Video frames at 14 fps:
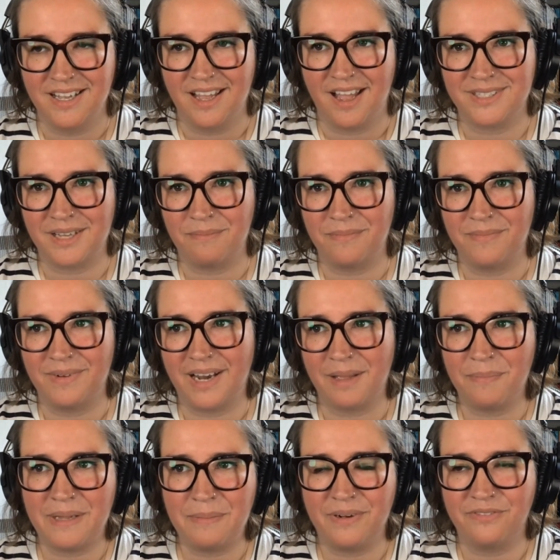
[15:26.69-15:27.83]
Some like
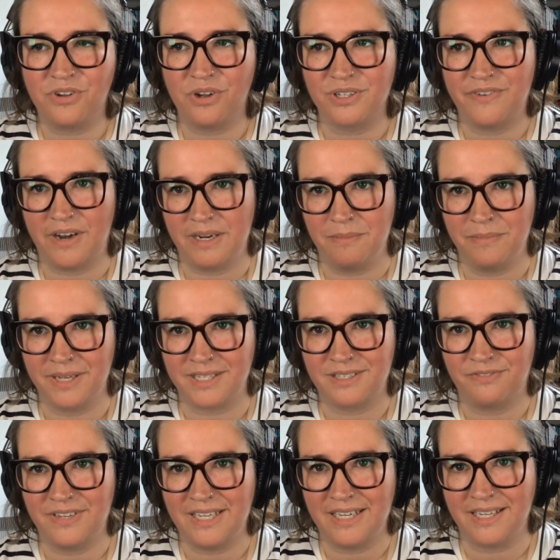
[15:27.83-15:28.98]
people have got very
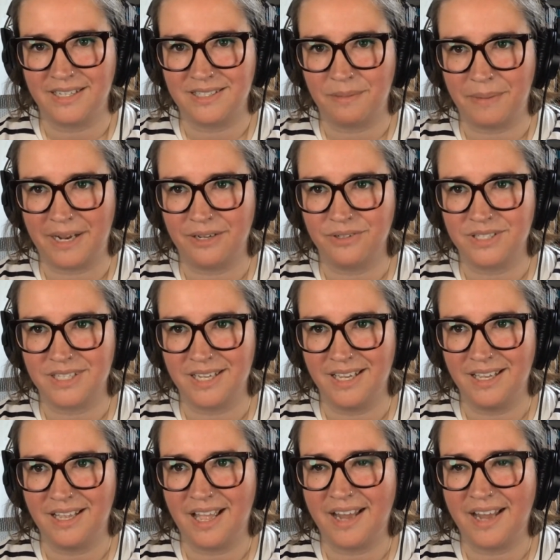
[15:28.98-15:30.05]
mixed feelings about it.